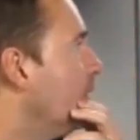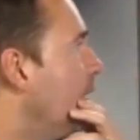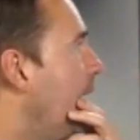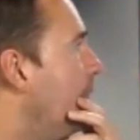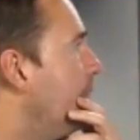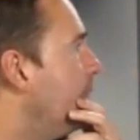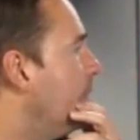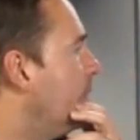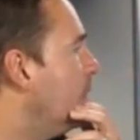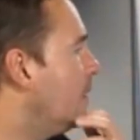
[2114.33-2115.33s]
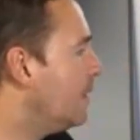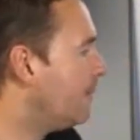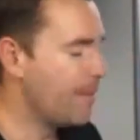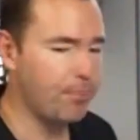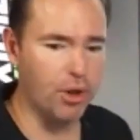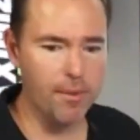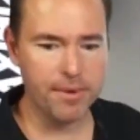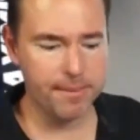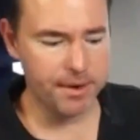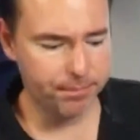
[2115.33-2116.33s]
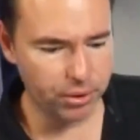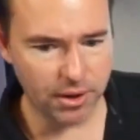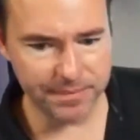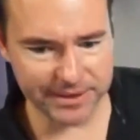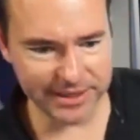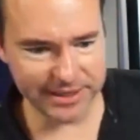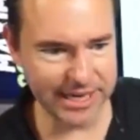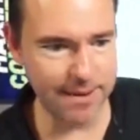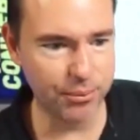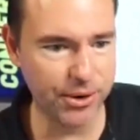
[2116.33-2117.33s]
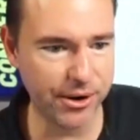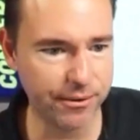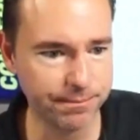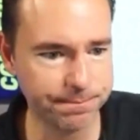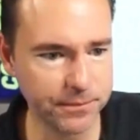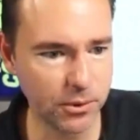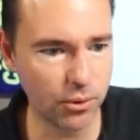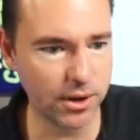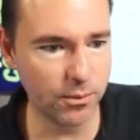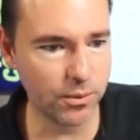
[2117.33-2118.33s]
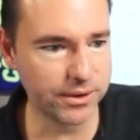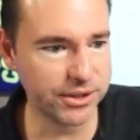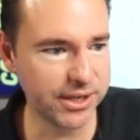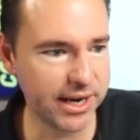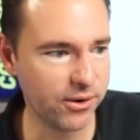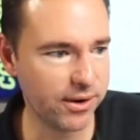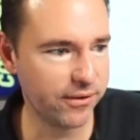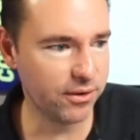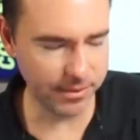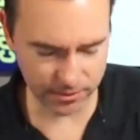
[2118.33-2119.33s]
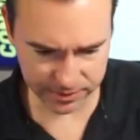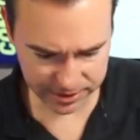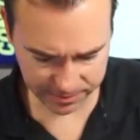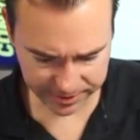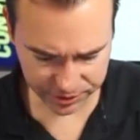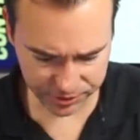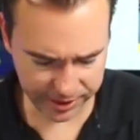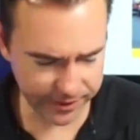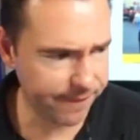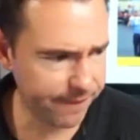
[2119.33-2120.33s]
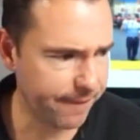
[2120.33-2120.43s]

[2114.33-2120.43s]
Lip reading: I'm going to pull up this example here. Hold on one sec. You guys should be able to see my screen.